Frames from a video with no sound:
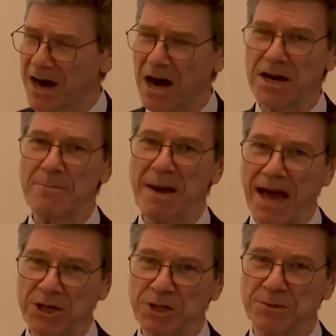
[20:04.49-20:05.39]

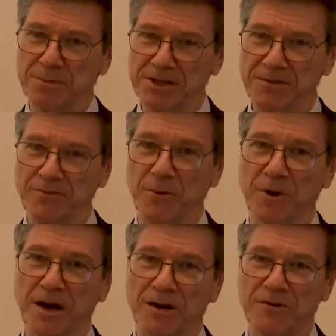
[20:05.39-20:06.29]
unimaginably
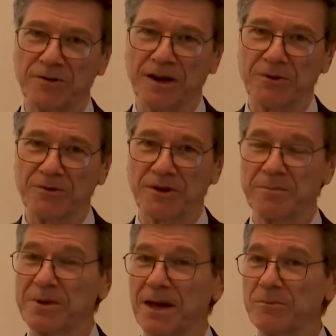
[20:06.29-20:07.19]
for us, are
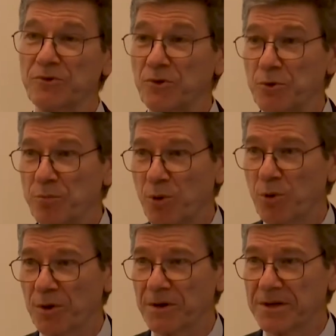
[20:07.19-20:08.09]
sometimes too
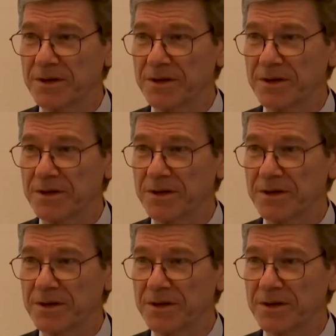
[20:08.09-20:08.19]
poor